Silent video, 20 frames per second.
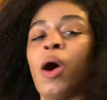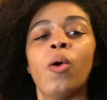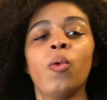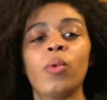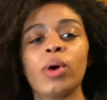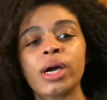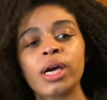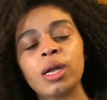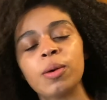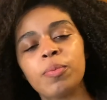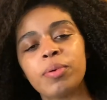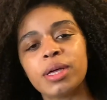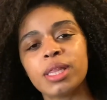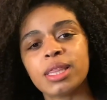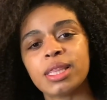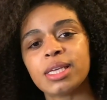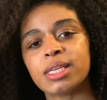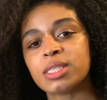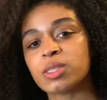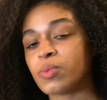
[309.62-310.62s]
we're gonna
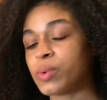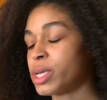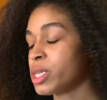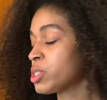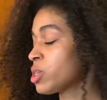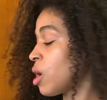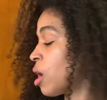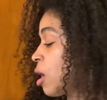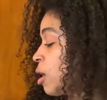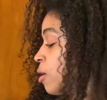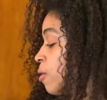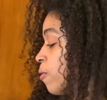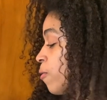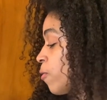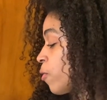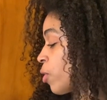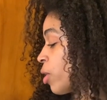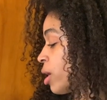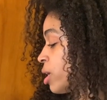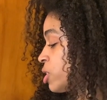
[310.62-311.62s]
put these wings on
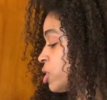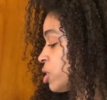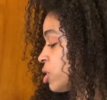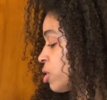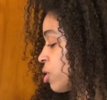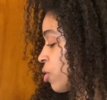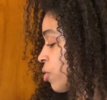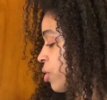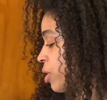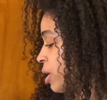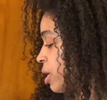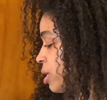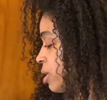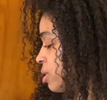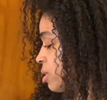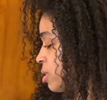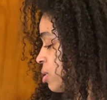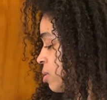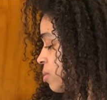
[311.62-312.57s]
400 degrees